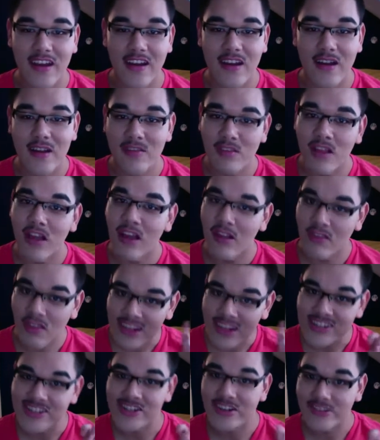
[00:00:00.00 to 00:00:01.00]

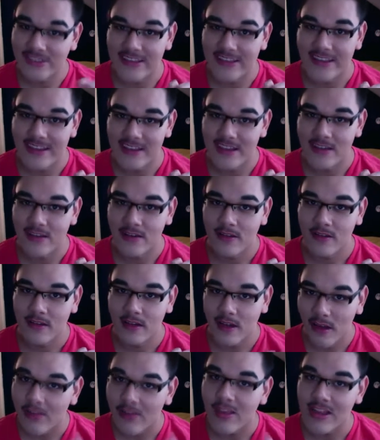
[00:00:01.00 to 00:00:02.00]
allegedly,
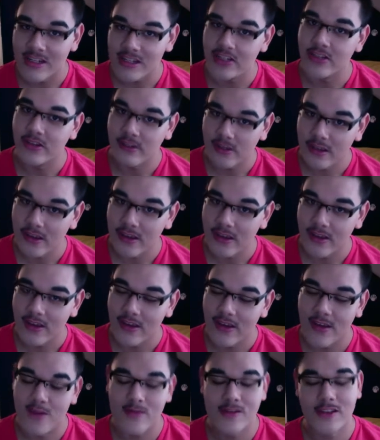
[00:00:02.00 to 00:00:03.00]

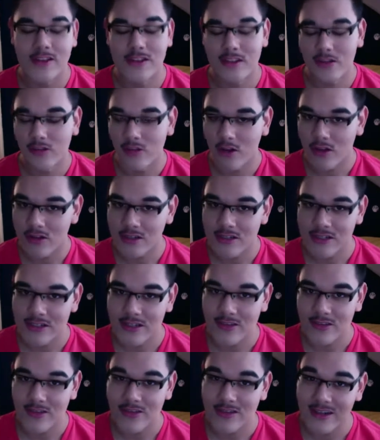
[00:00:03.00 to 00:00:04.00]
it was launched
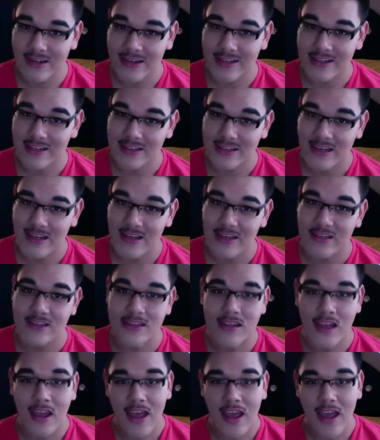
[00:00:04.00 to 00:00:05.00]
in the United
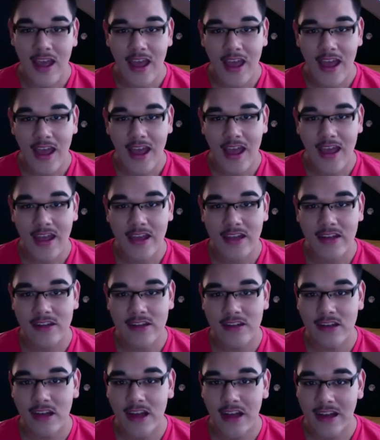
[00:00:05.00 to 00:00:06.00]
States,
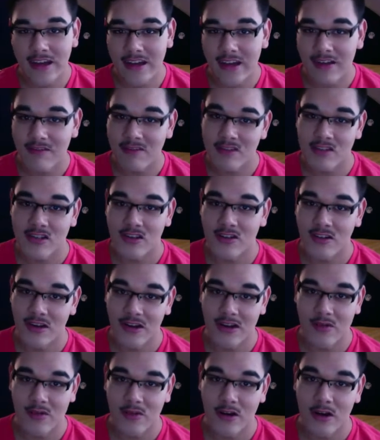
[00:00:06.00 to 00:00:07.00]
and I never saw it
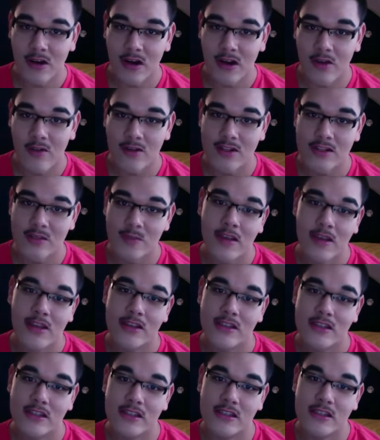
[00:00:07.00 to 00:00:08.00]
anywhere. I went to
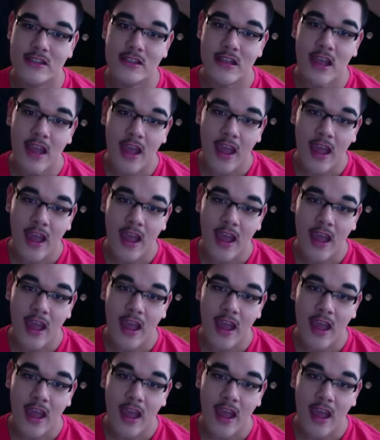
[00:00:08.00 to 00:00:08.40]
Macy's,